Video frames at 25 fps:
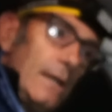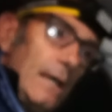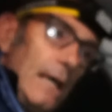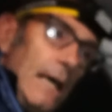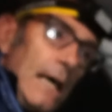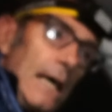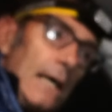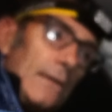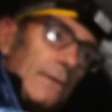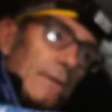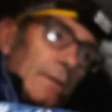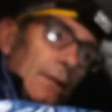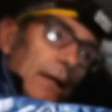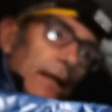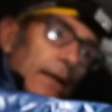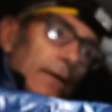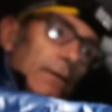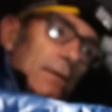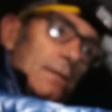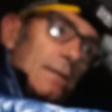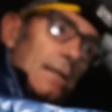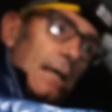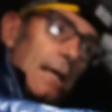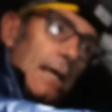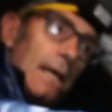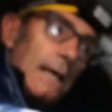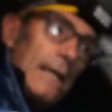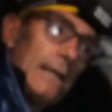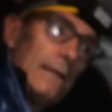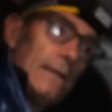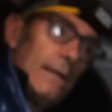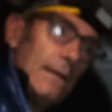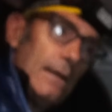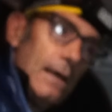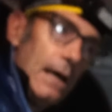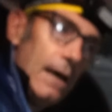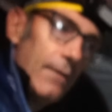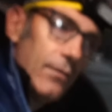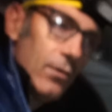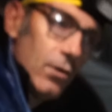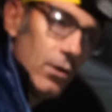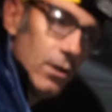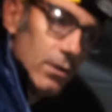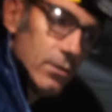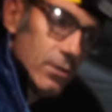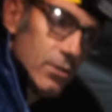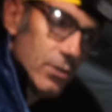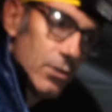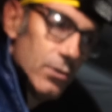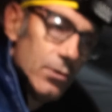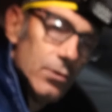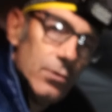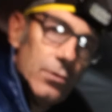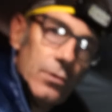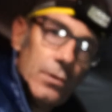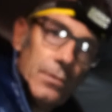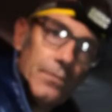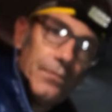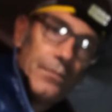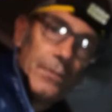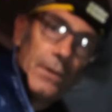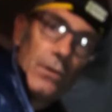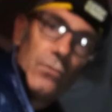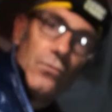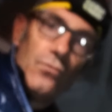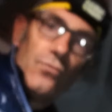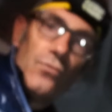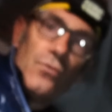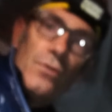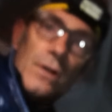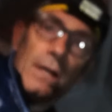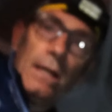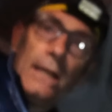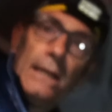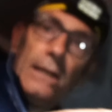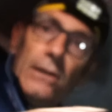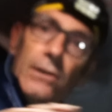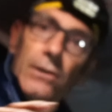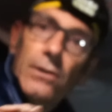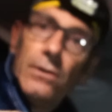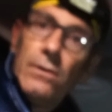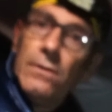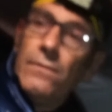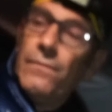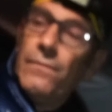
And on either side, I've got 2 really good